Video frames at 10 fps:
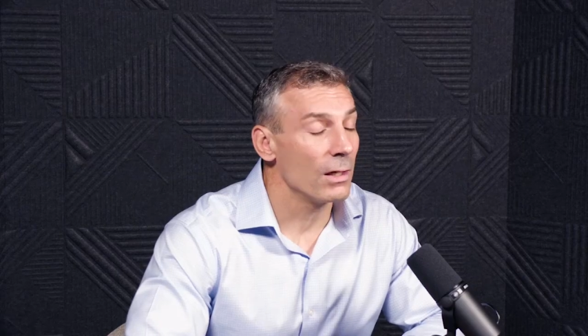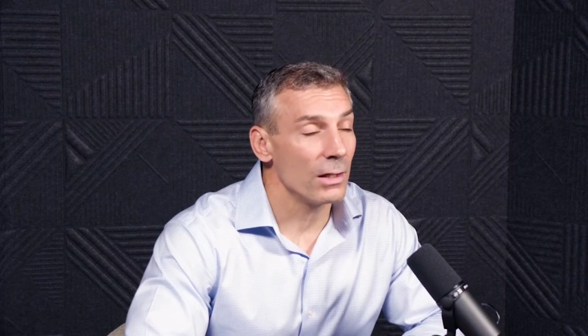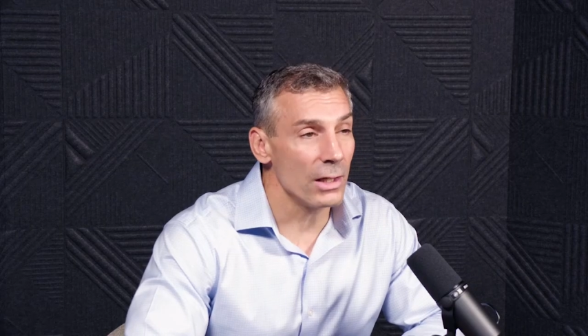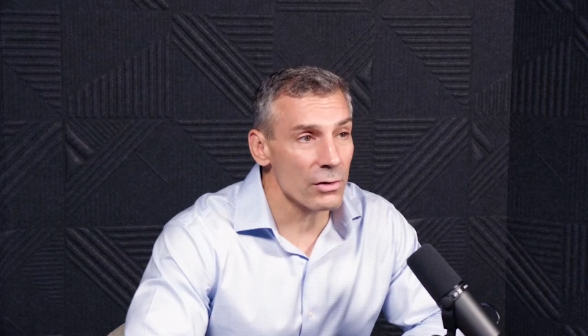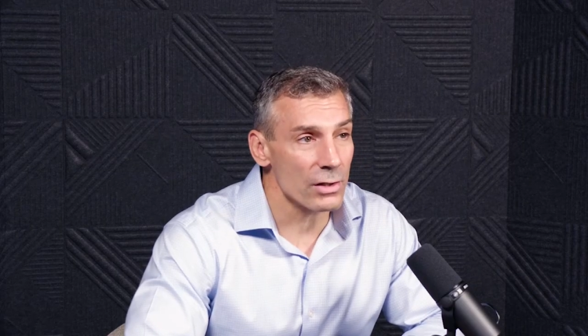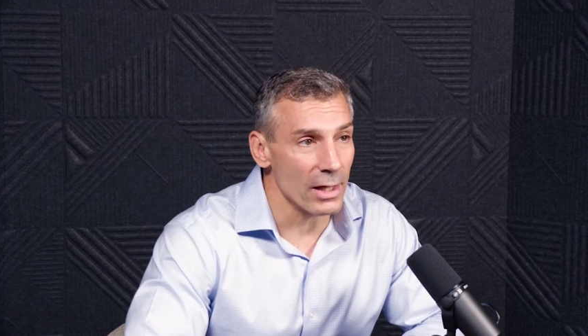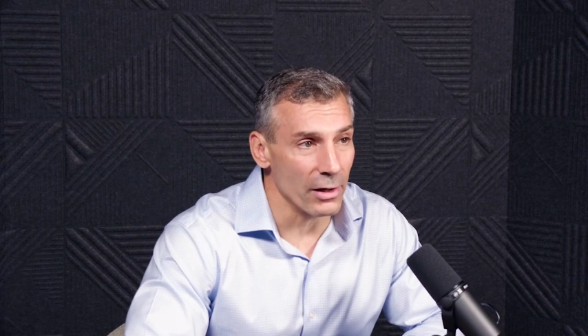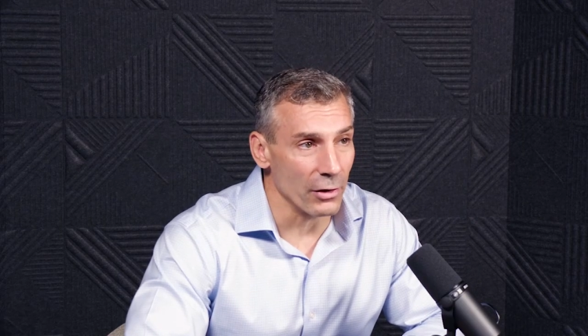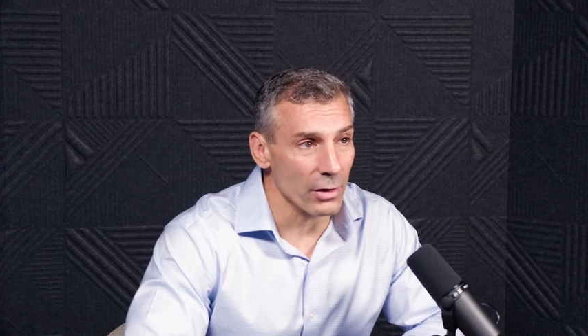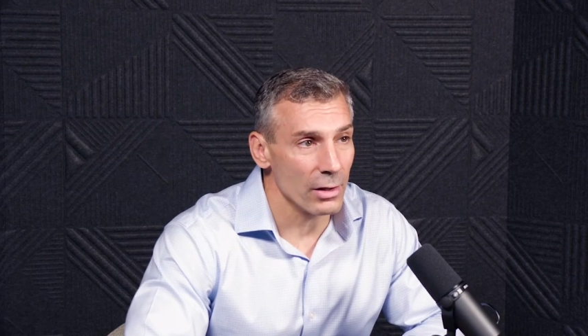Years
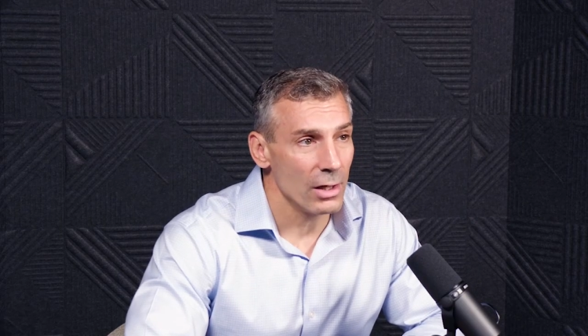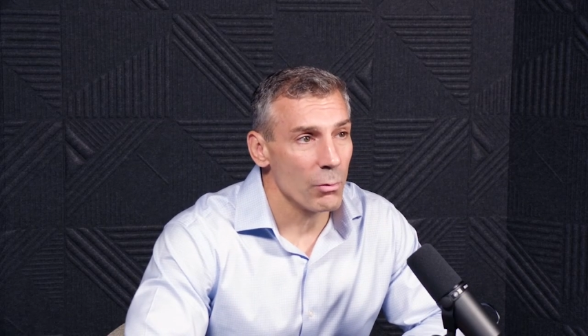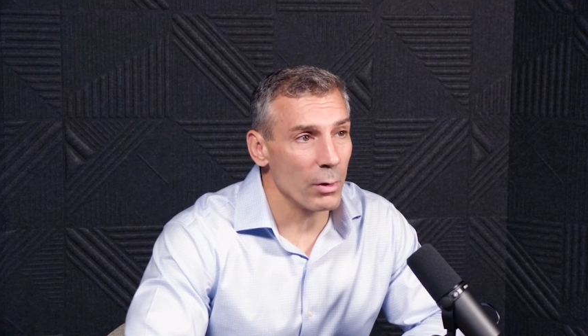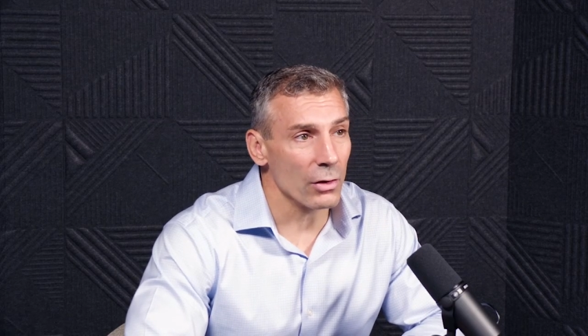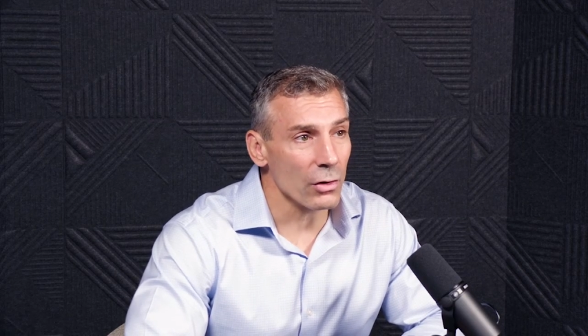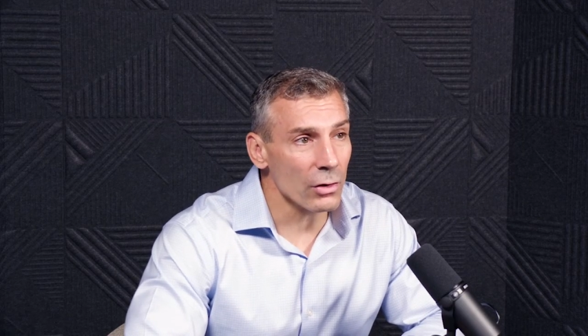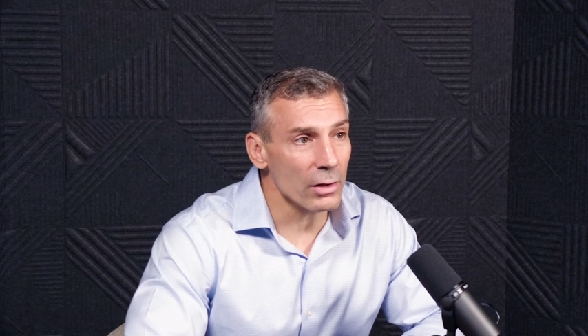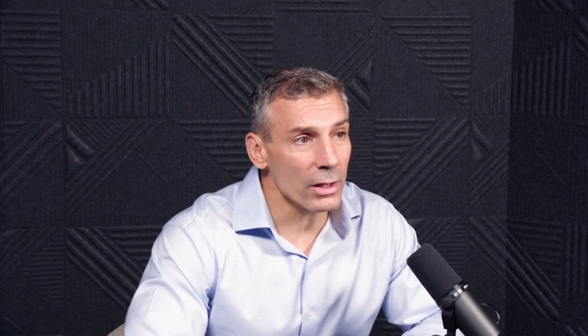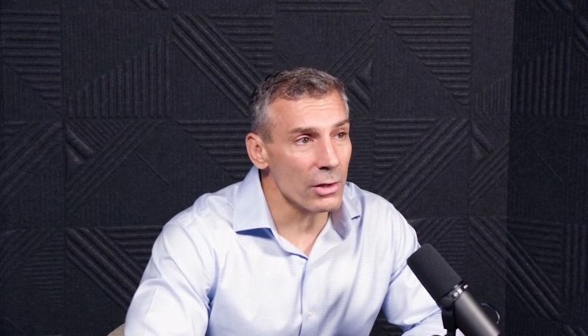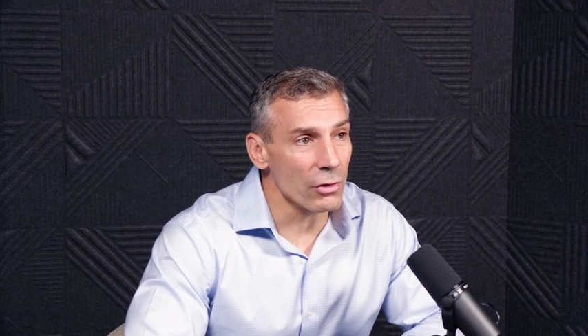later, when
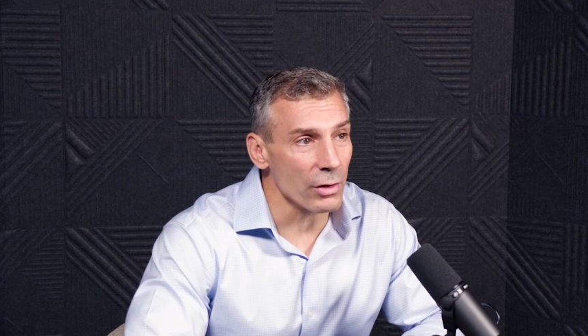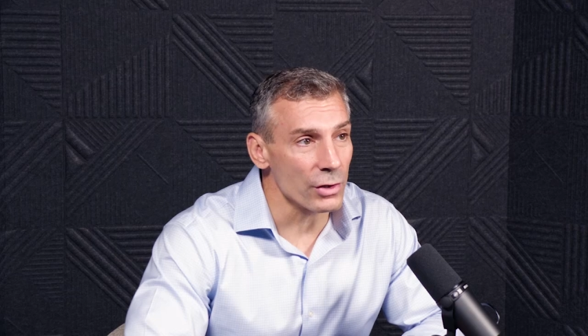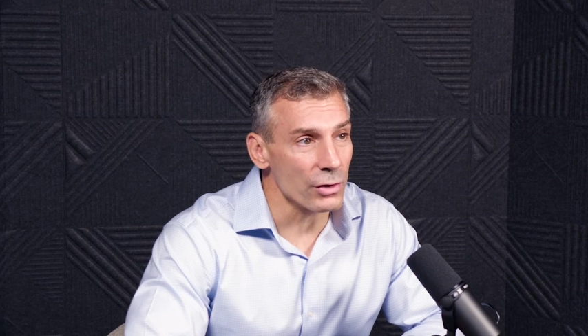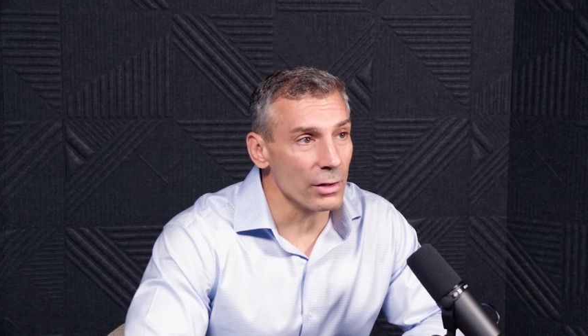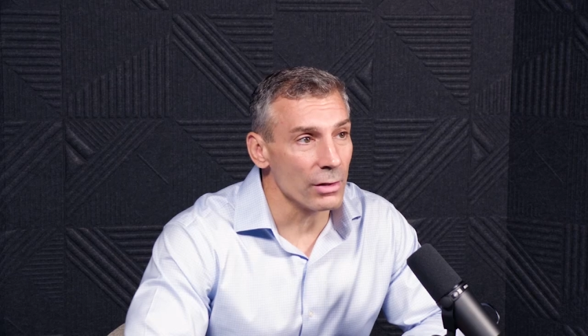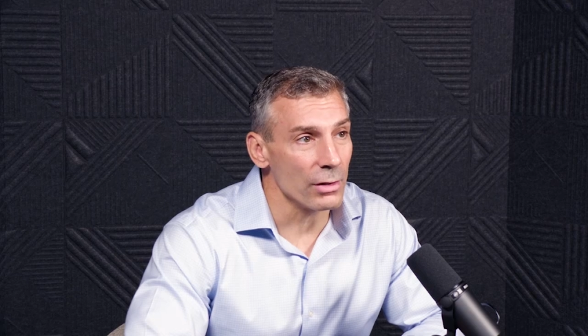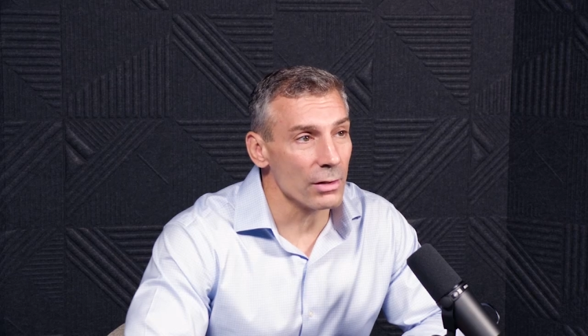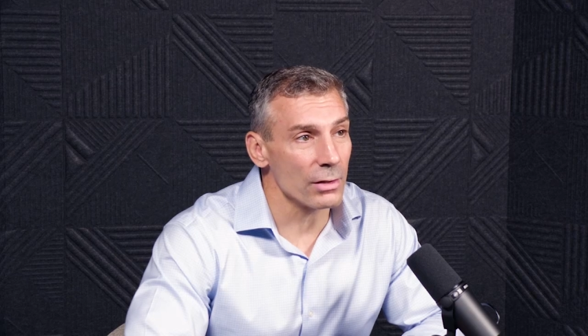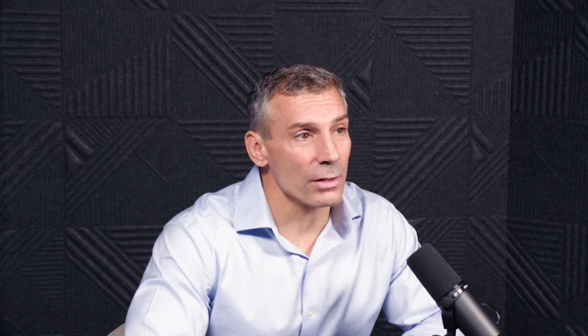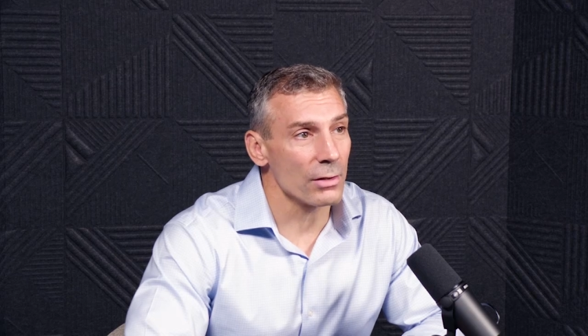early Christians
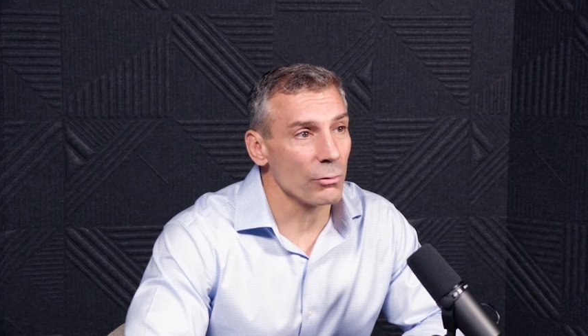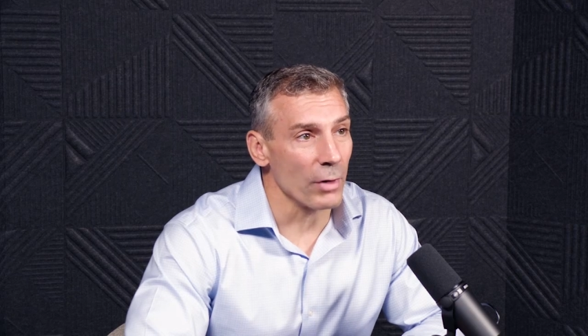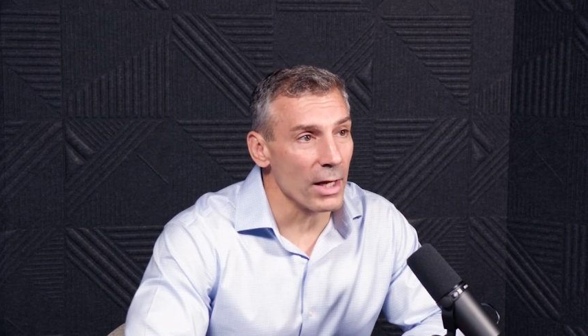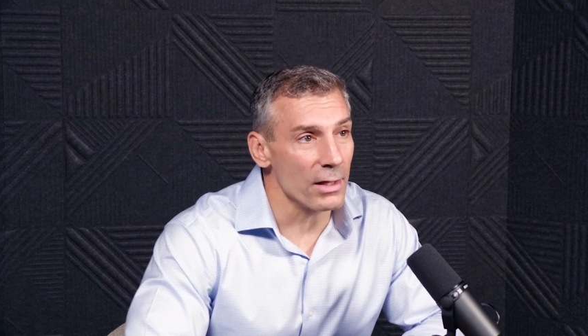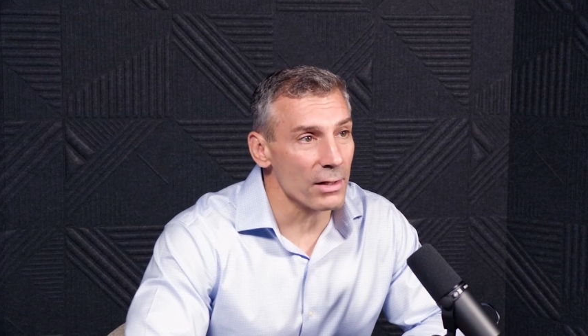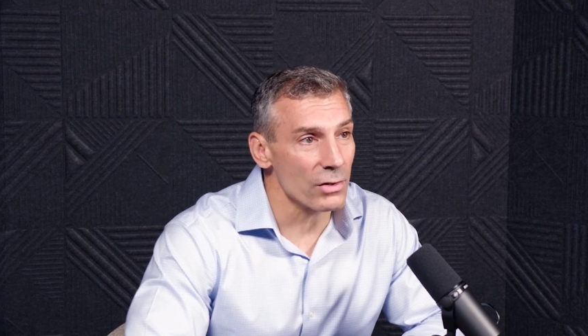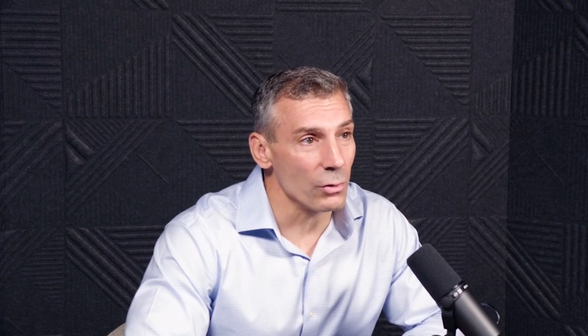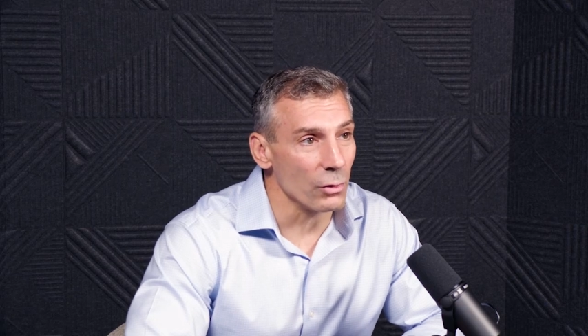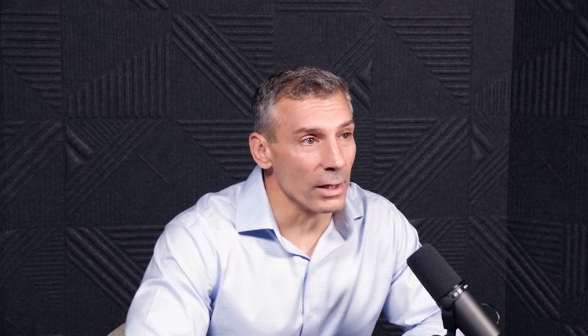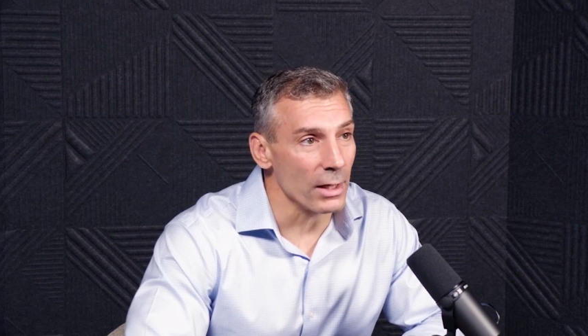read this
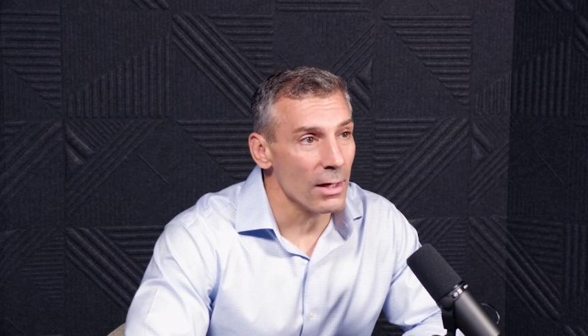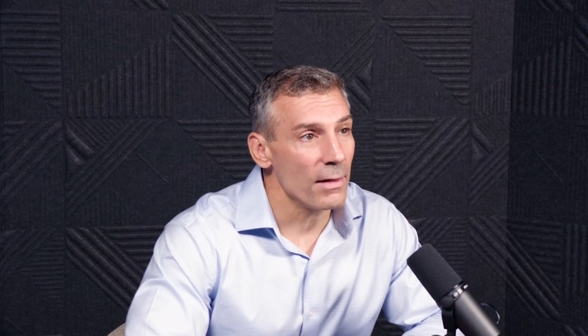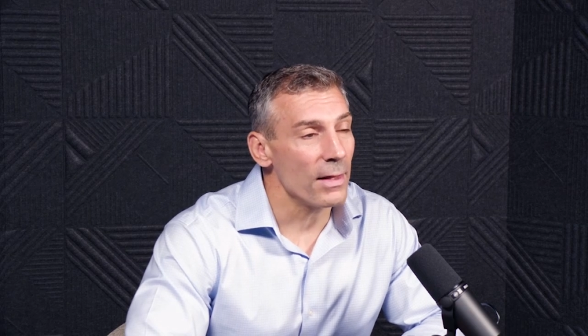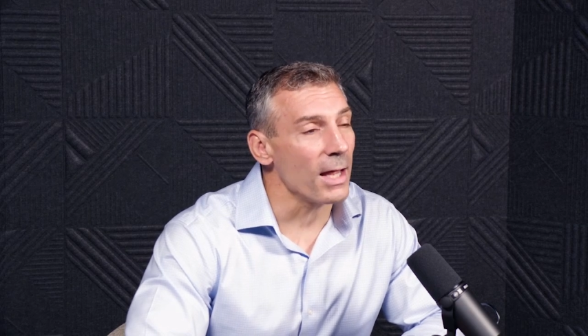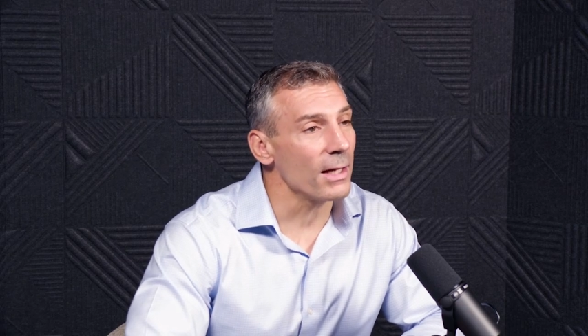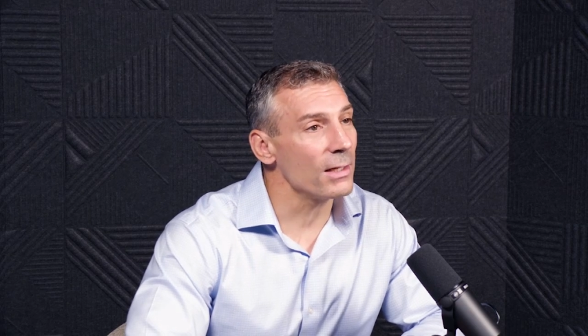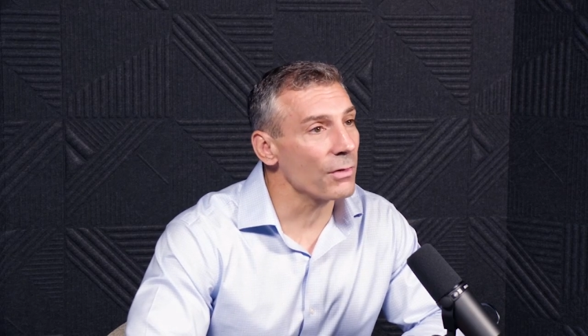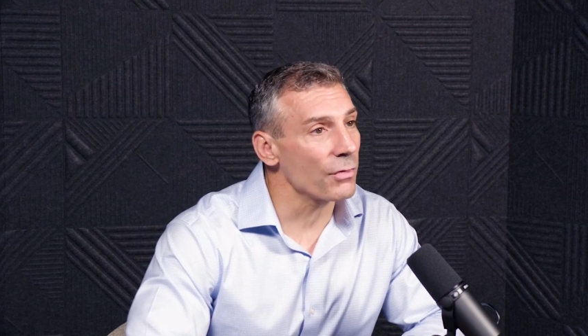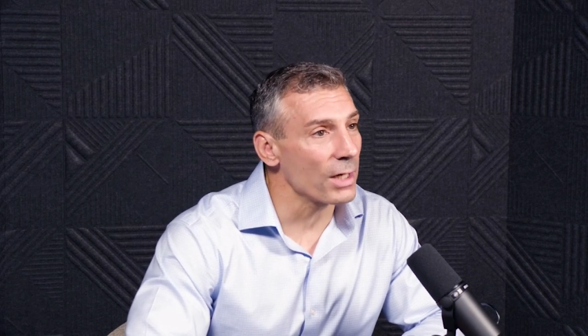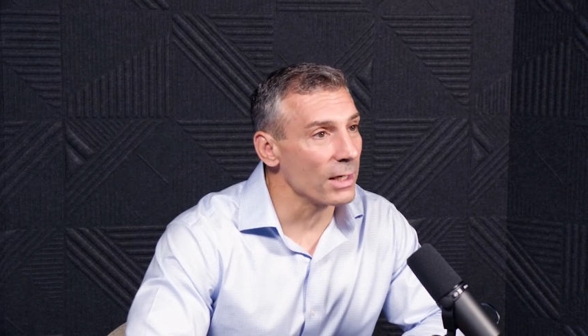story, they had a
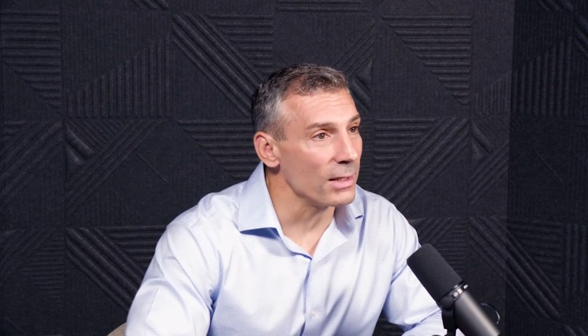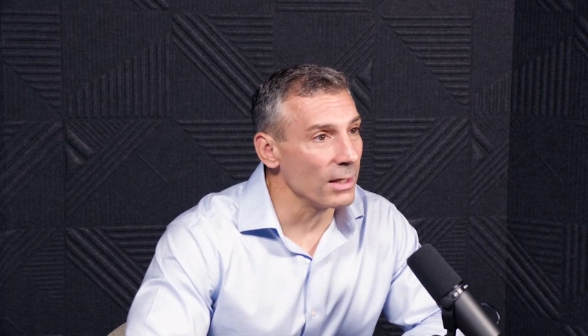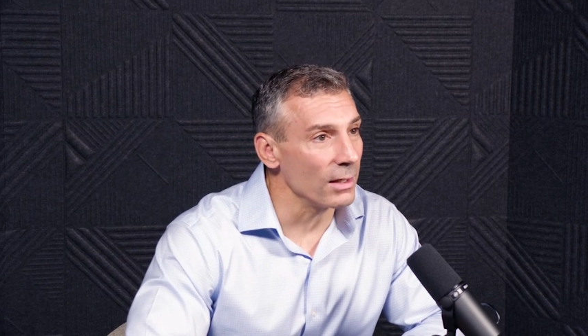different idea.